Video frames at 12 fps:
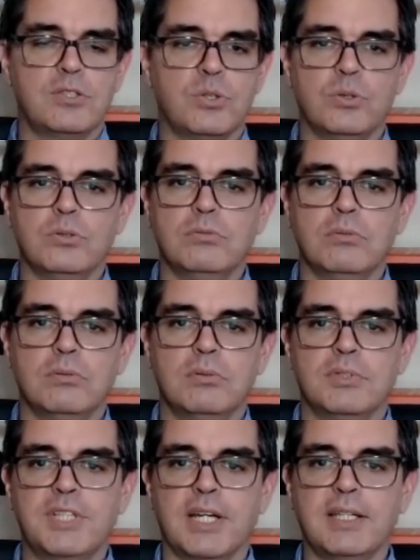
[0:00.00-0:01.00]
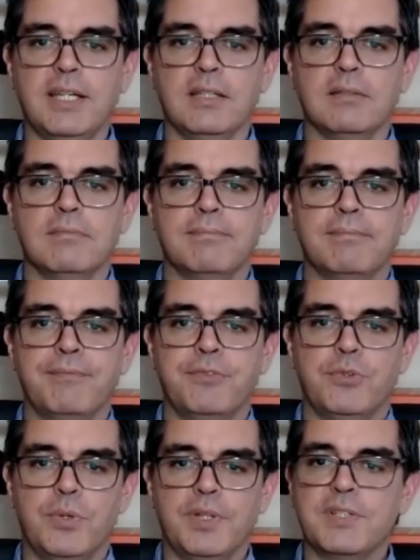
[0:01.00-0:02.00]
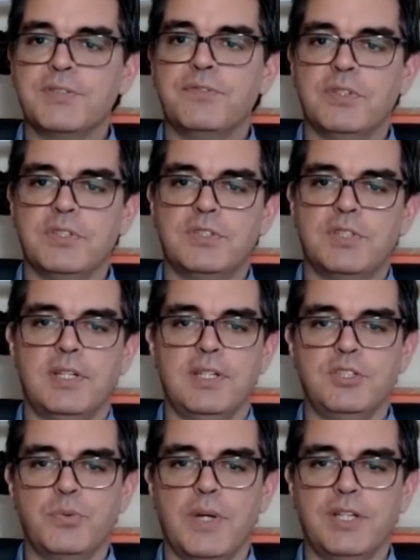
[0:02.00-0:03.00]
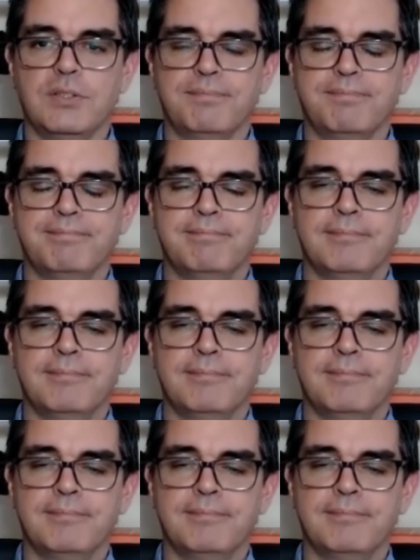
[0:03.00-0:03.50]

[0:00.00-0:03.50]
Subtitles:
tool, or technique during this first study iteration.